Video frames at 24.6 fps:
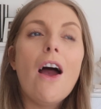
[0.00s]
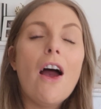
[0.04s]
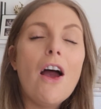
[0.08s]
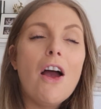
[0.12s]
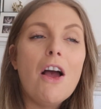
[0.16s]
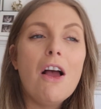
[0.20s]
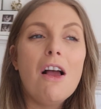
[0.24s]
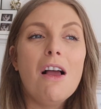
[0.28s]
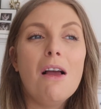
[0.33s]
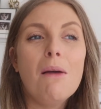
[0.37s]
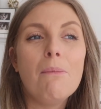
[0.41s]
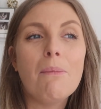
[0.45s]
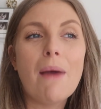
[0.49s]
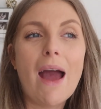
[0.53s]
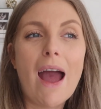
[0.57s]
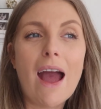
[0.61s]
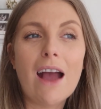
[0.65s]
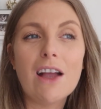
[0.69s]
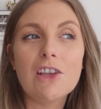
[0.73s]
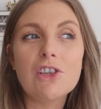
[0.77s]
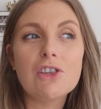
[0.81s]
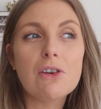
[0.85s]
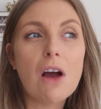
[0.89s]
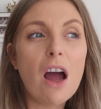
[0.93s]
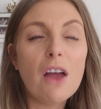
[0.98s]
um,
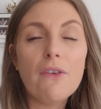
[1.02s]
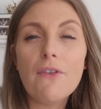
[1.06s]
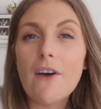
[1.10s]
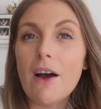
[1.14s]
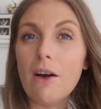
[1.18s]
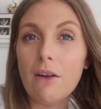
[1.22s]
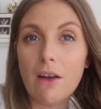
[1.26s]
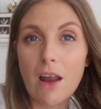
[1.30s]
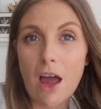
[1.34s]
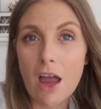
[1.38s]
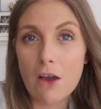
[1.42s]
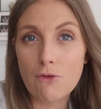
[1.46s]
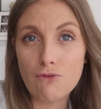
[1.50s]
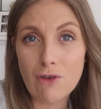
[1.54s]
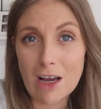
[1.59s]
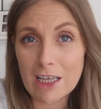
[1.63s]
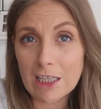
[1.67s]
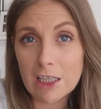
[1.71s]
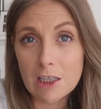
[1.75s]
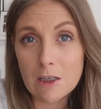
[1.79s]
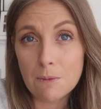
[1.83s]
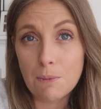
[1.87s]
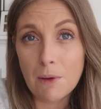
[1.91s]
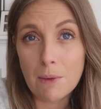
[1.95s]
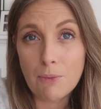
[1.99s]
and I felt like
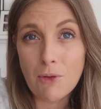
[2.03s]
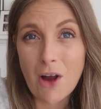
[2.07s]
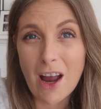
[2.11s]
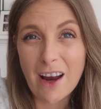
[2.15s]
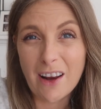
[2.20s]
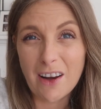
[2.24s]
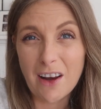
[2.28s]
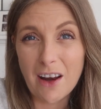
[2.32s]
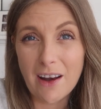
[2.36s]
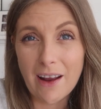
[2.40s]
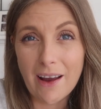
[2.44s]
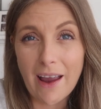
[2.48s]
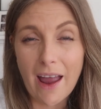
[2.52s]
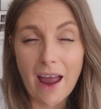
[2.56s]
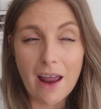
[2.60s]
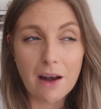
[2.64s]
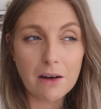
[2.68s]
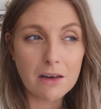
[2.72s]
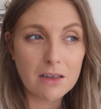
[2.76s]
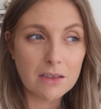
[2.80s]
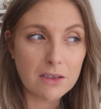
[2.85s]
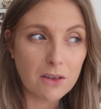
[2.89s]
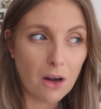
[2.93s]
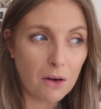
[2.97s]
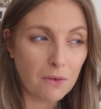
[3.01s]
ready to be pregnant again because